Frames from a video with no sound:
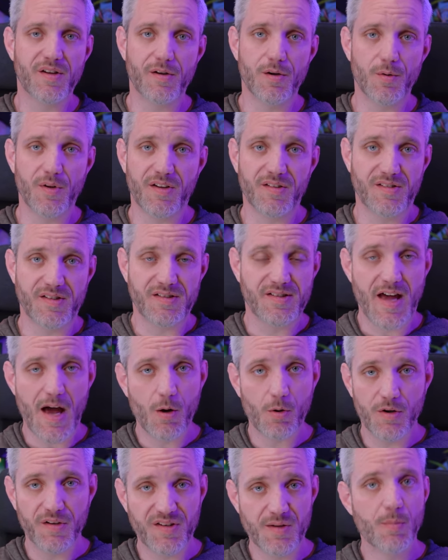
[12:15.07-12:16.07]
here because the
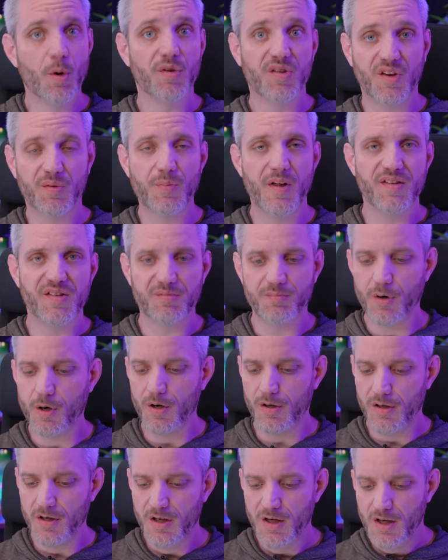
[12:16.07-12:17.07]
tower is the most expensive
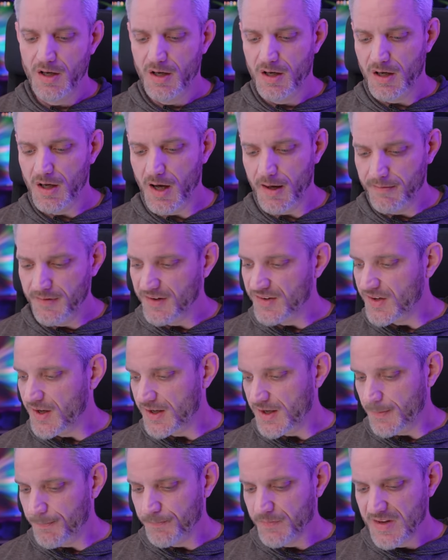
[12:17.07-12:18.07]
part of the
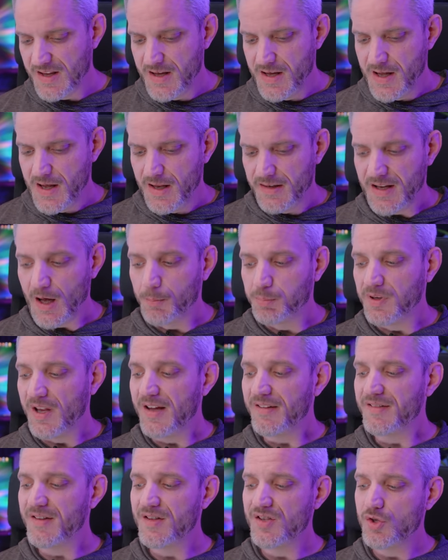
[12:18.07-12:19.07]
setup. Now,
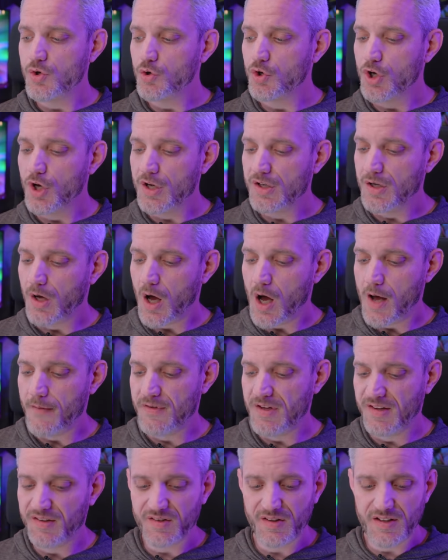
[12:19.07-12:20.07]
places you could
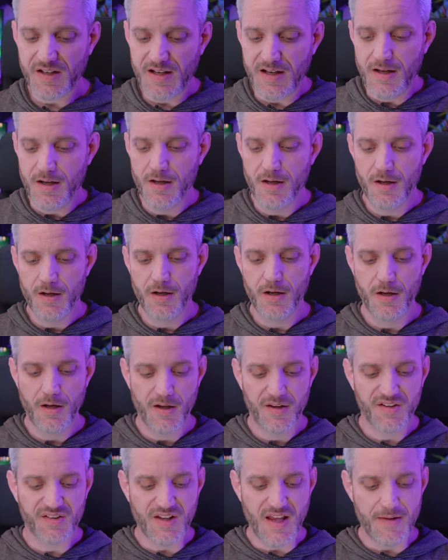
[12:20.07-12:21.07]
obviously
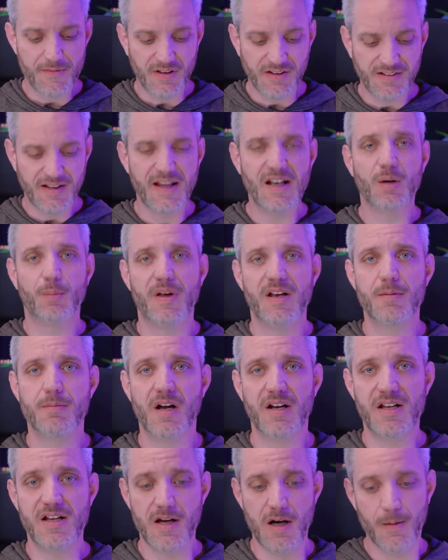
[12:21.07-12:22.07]
save a little bit of
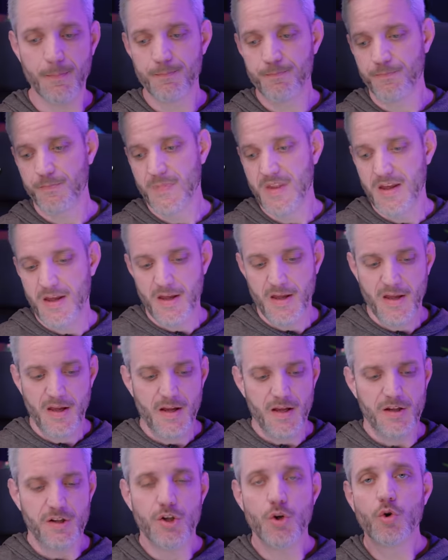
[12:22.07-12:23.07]
money here.
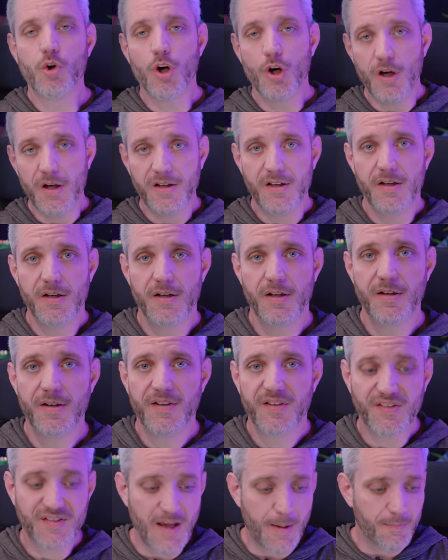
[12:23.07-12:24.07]
You could
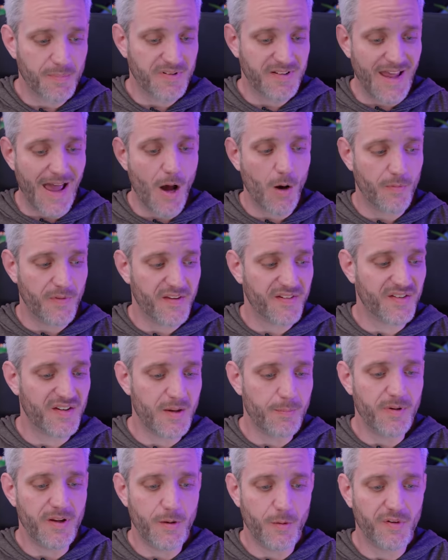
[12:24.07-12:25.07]
step down the
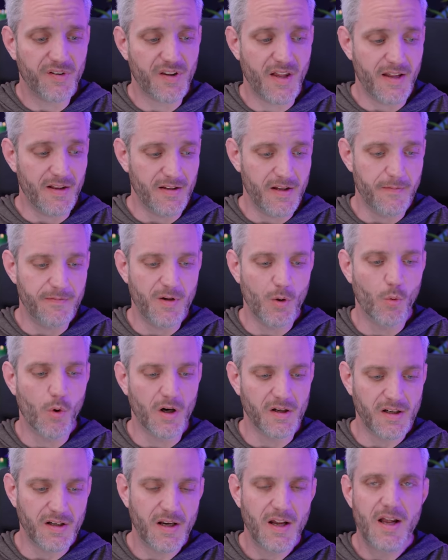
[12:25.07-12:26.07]
CPU slightly if you
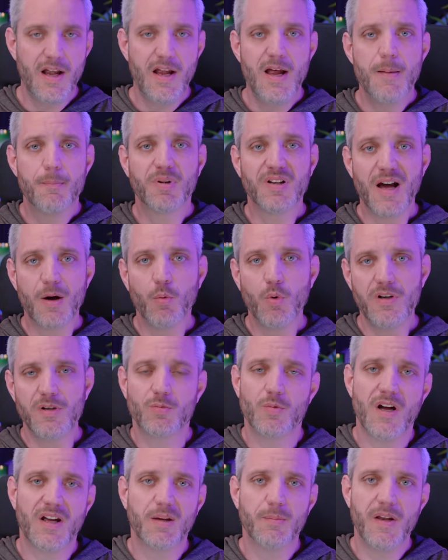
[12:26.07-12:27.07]
want, but I
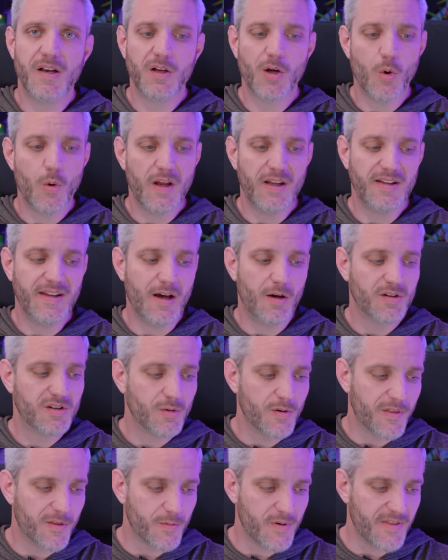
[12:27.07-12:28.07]
wouldn't recommend going down
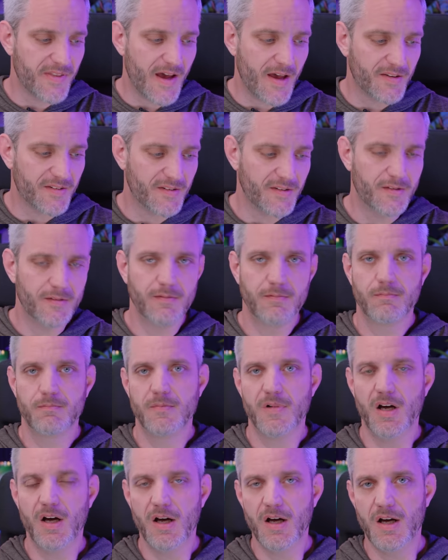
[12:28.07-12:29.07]
to a 3000
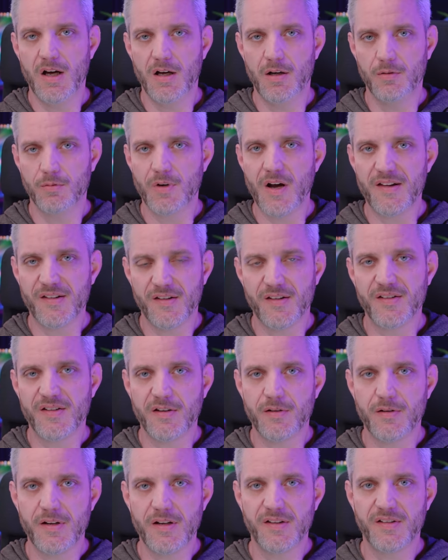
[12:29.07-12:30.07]
uh, Ryzen
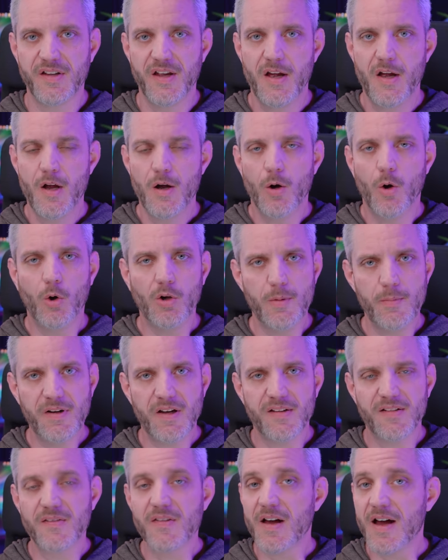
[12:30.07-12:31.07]
series. Only
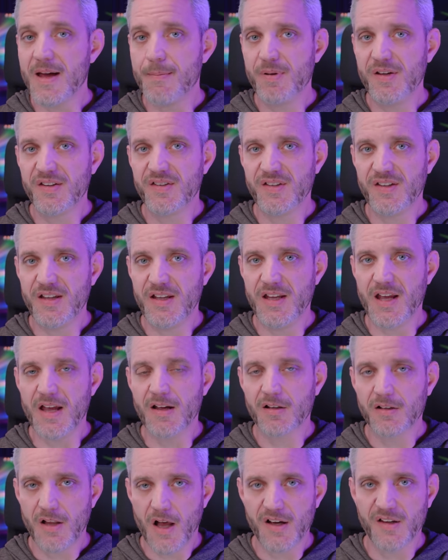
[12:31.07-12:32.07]
because of the IPC
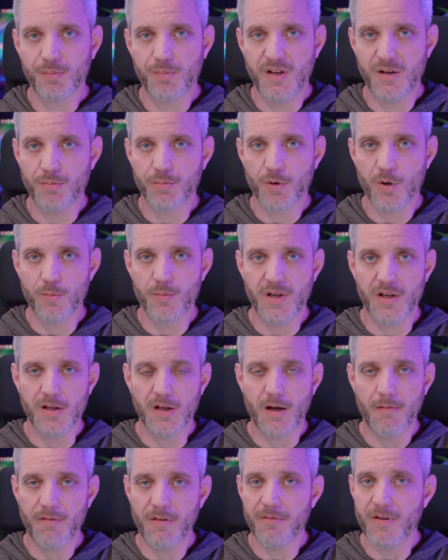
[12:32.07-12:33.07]
and clock speed improvement
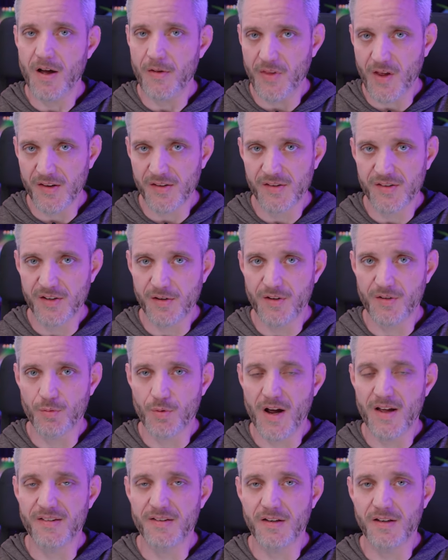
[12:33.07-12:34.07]
of the 5000 series
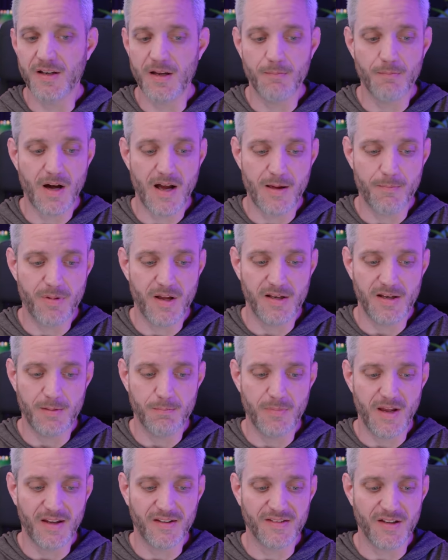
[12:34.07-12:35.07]
Ryzen, in my
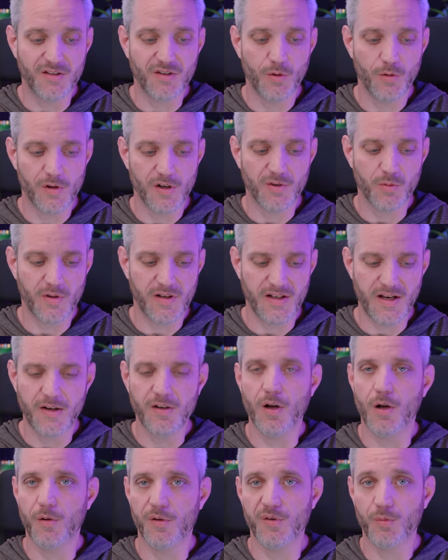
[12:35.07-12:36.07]
opinion, makes the
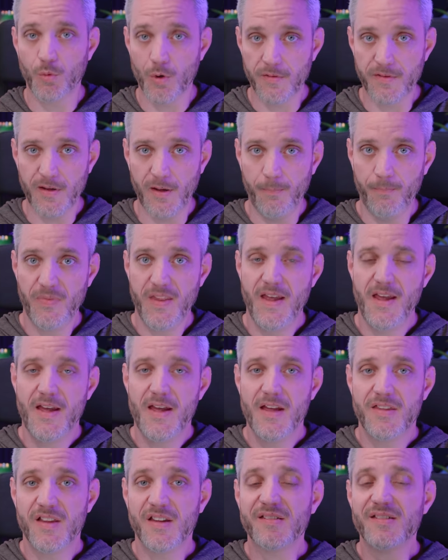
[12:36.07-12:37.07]
$229 worth it.
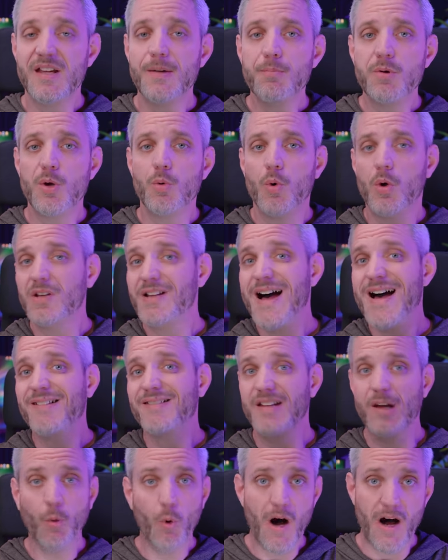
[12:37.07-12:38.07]
The CPU will
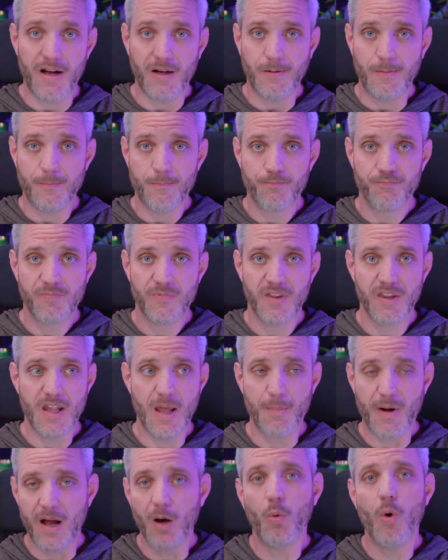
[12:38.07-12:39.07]
last a while.
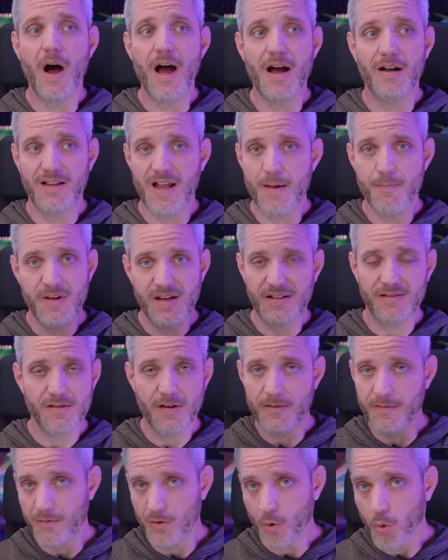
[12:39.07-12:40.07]
And by a while, I mean
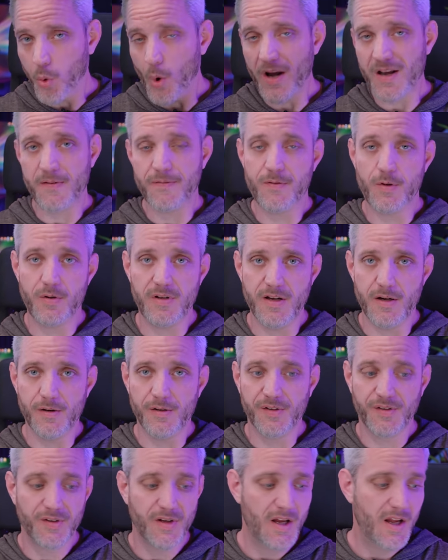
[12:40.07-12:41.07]
quite a few
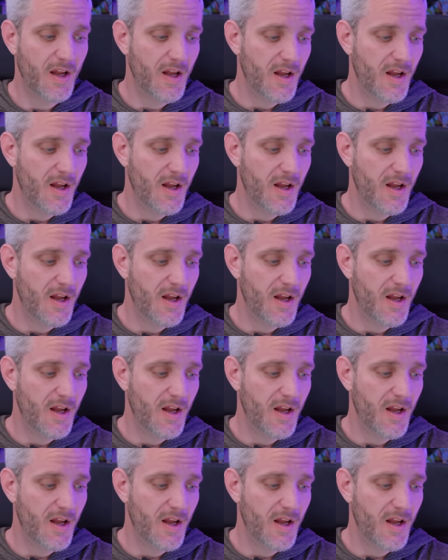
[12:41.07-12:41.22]
years.